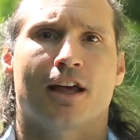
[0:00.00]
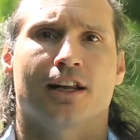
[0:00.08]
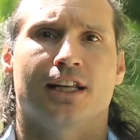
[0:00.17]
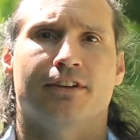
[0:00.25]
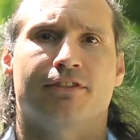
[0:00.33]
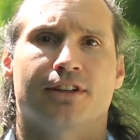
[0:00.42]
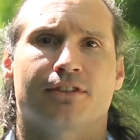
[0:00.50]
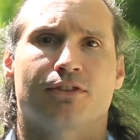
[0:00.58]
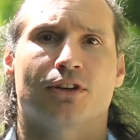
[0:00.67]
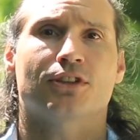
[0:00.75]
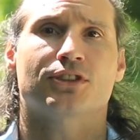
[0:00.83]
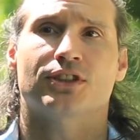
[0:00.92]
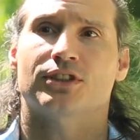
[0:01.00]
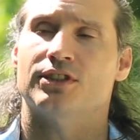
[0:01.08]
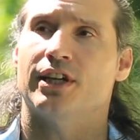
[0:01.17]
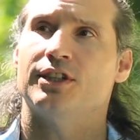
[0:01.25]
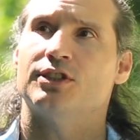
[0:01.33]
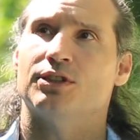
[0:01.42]
A leaf at first is
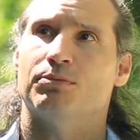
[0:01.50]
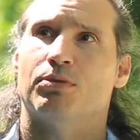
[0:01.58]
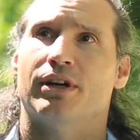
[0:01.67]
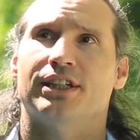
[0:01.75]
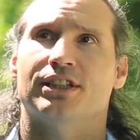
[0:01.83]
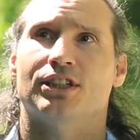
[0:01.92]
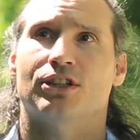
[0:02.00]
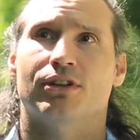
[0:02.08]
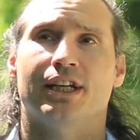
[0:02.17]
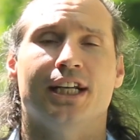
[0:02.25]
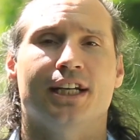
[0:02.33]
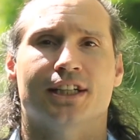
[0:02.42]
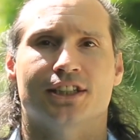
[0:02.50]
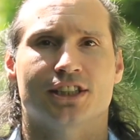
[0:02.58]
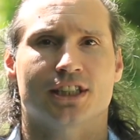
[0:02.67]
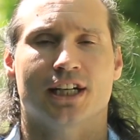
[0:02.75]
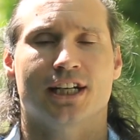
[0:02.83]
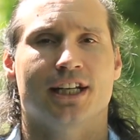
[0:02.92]
nice and bright and green and
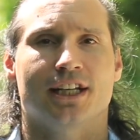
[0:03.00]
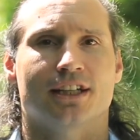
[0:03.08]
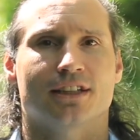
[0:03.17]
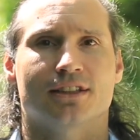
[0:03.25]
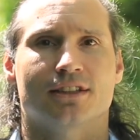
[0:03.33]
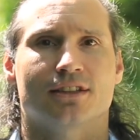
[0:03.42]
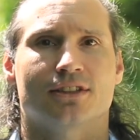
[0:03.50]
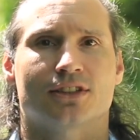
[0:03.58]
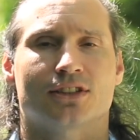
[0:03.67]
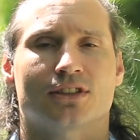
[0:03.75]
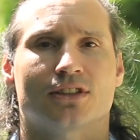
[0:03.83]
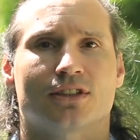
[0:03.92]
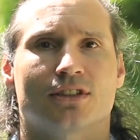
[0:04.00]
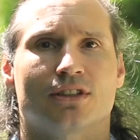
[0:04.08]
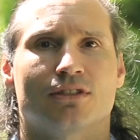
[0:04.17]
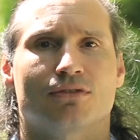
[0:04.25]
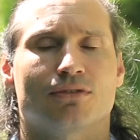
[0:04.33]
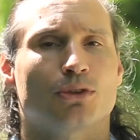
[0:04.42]
shiny and just
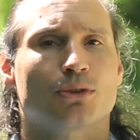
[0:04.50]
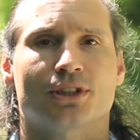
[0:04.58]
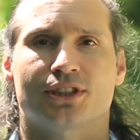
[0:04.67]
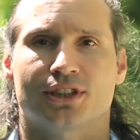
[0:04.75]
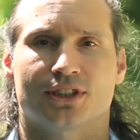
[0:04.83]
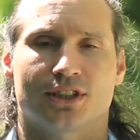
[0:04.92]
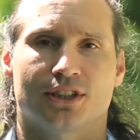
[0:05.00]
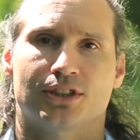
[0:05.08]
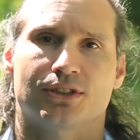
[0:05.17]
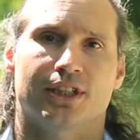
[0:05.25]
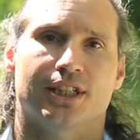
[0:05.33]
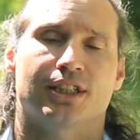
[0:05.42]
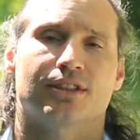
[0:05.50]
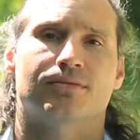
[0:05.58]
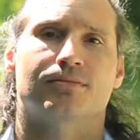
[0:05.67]
flourishes on the tree.